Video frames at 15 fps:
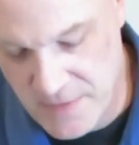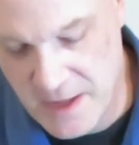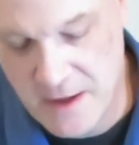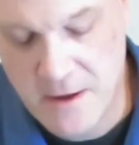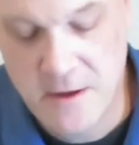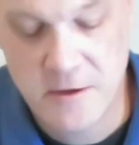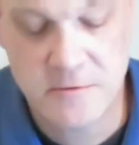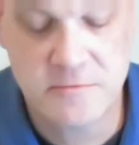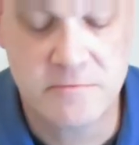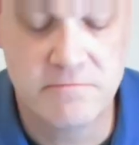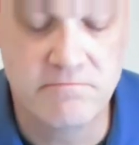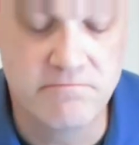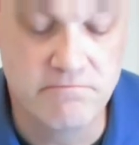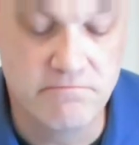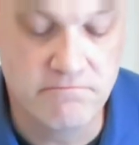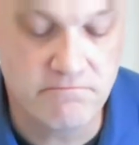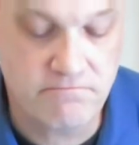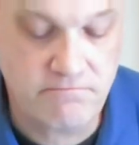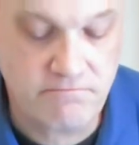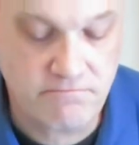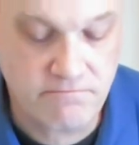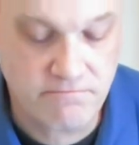
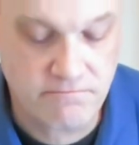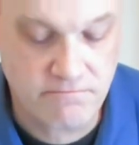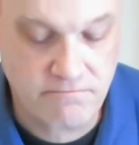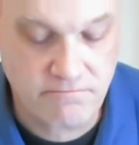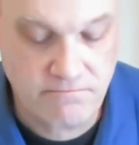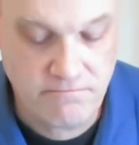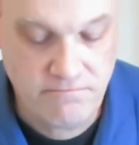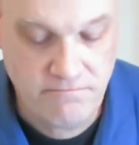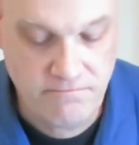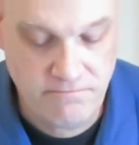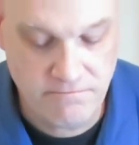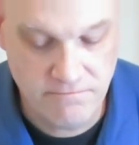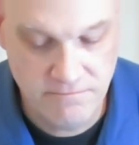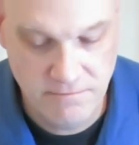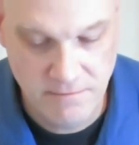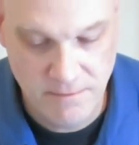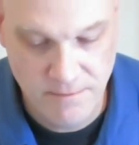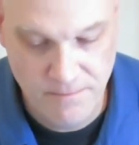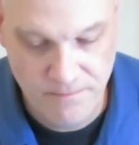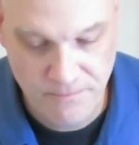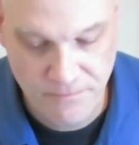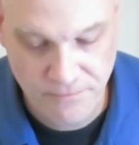
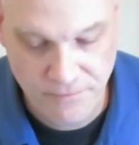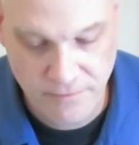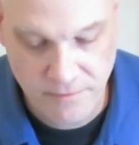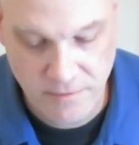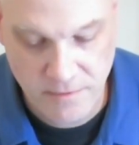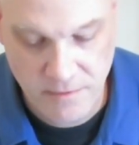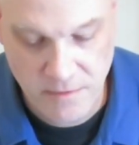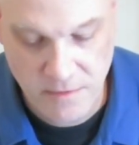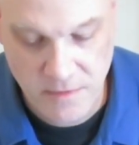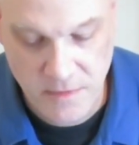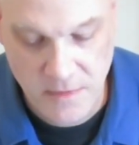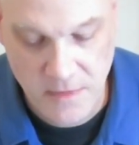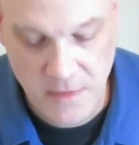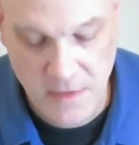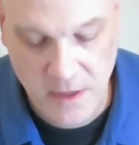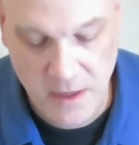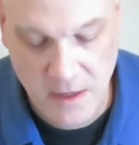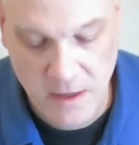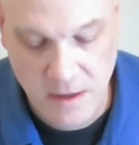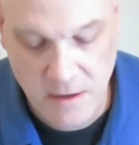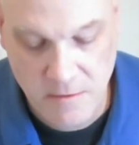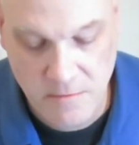
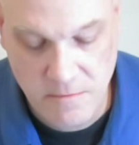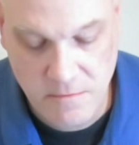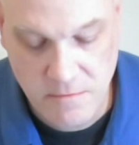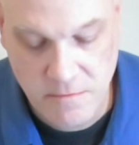[no speech]